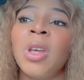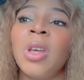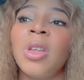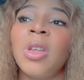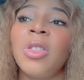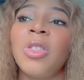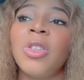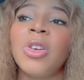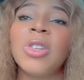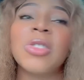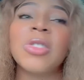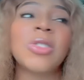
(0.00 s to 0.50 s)

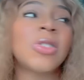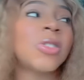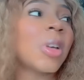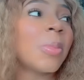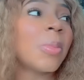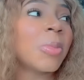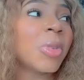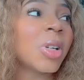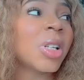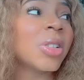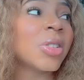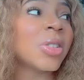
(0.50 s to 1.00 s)
there's
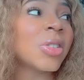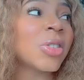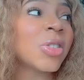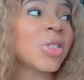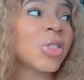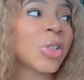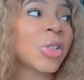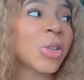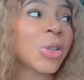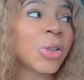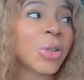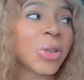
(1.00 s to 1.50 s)
some
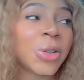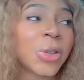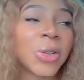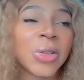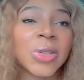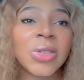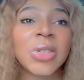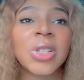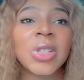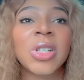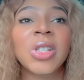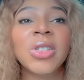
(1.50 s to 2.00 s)

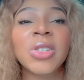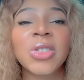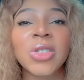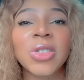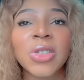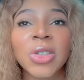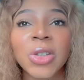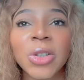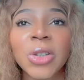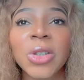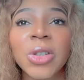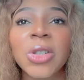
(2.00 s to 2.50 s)
concerns
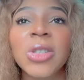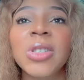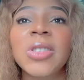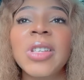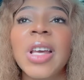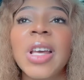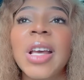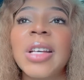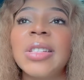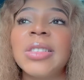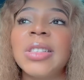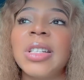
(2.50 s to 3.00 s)
concerns
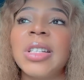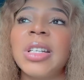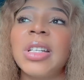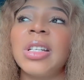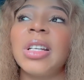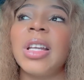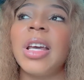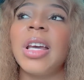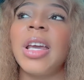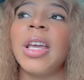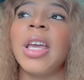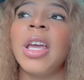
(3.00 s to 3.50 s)
as
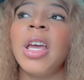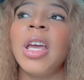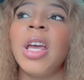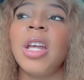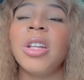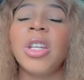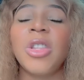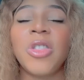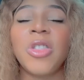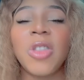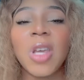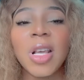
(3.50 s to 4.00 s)
in like
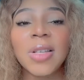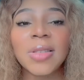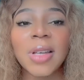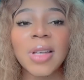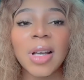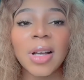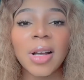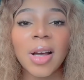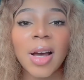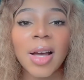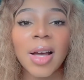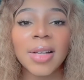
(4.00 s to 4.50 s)
the things
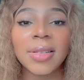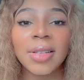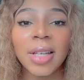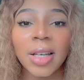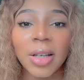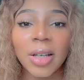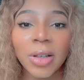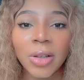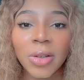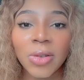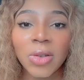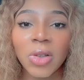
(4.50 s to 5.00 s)
that god
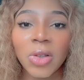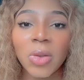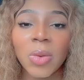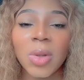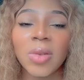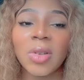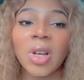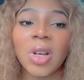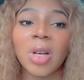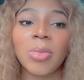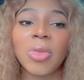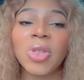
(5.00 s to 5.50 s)
tells you
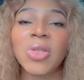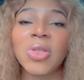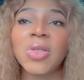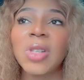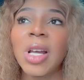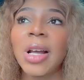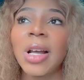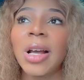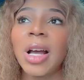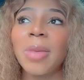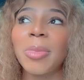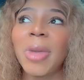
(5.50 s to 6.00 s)
it's almost
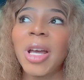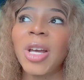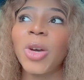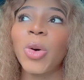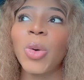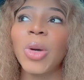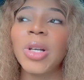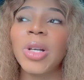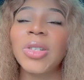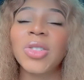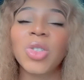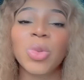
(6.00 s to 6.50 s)
like am i
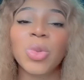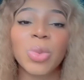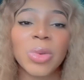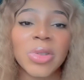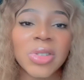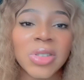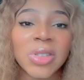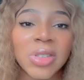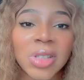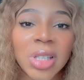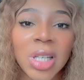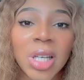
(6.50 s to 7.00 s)
going to
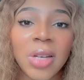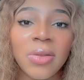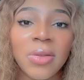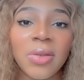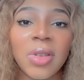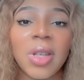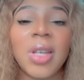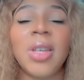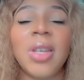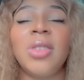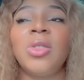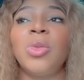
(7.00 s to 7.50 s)
receive
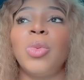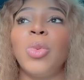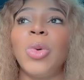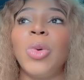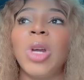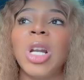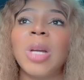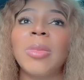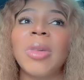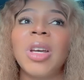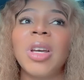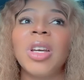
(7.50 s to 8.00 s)
this
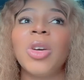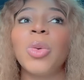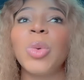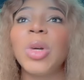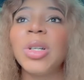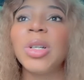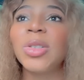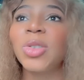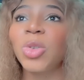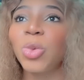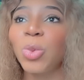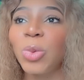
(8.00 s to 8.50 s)
when am i
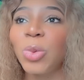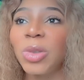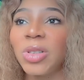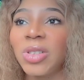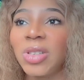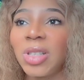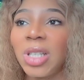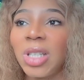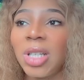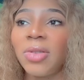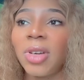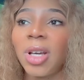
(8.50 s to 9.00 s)
going to
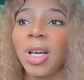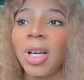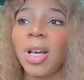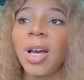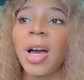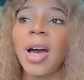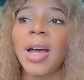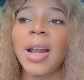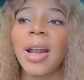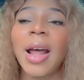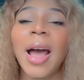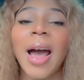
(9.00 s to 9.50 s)
receive it
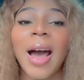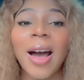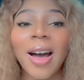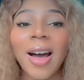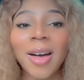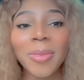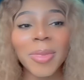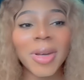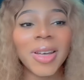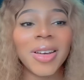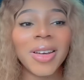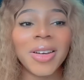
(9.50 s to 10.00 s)
god
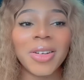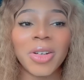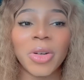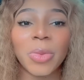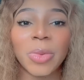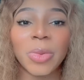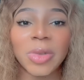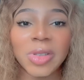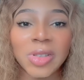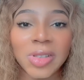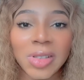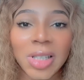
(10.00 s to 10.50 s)
how am i going to
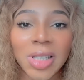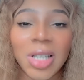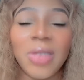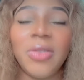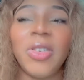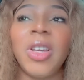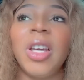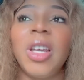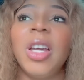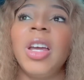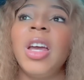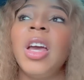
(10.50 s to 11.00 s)
receive
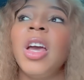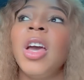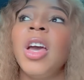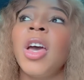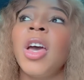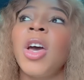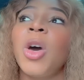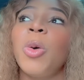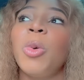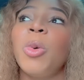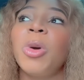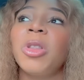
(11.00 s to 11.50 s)
it
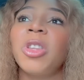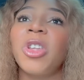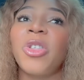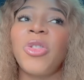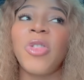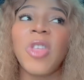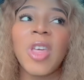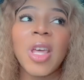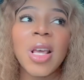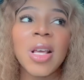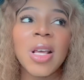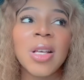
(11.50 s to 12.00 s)
with the
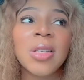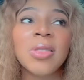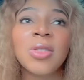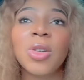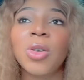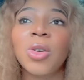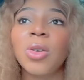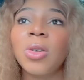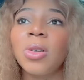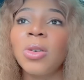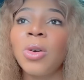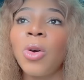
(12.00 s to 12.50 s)
things
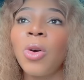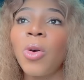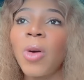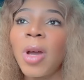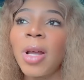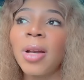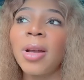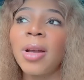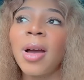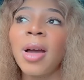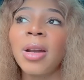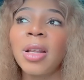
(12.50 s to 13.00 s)

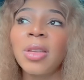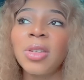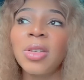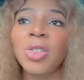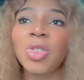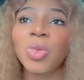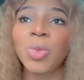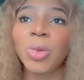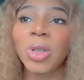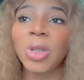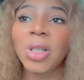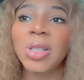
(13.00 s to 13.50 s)
going on in
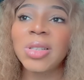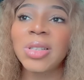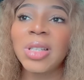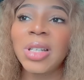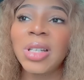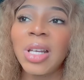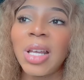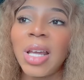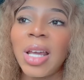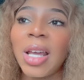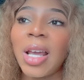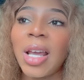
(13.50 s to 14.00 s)
this world
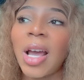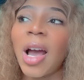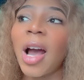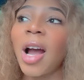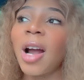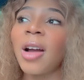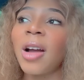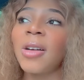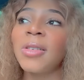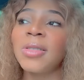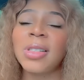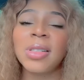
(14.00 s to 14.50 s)
today
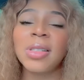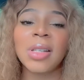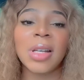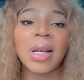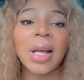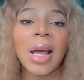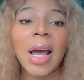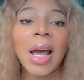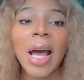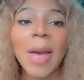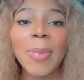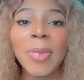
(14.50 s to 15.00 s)
how is this going
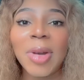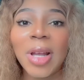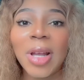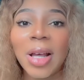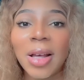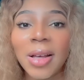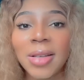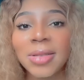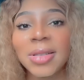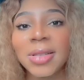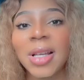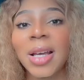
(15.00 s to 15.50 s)
to happen
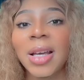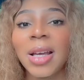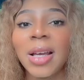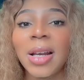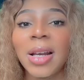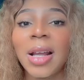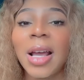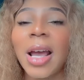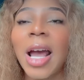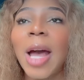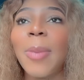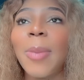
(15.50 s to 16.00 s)
how is that
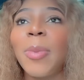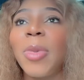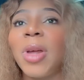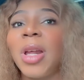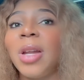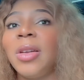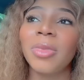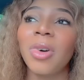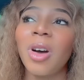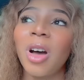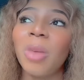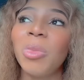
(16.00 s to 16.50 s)
going to happen
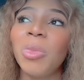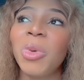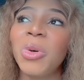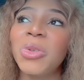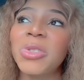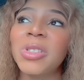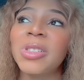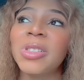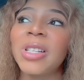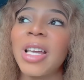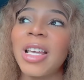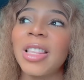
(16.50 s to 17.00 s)
and
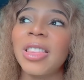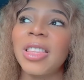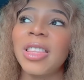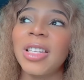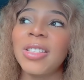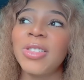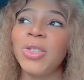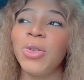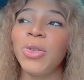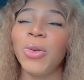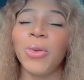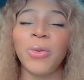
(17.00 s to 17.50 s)
almost like
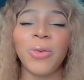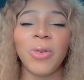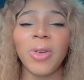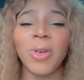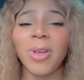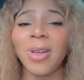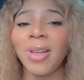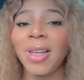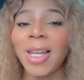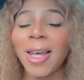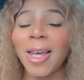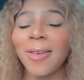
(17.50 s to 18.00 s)
this you
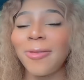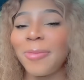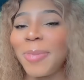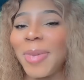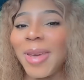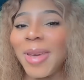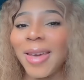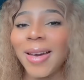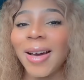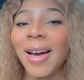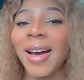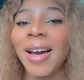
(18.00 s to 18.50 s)
feel left
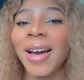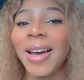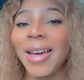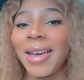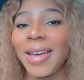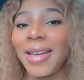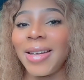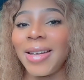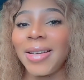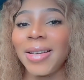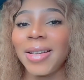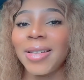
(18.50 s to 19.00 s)

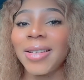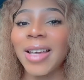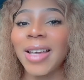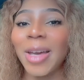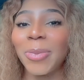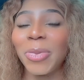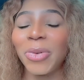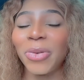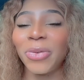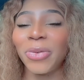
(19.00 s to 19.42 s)
behind type of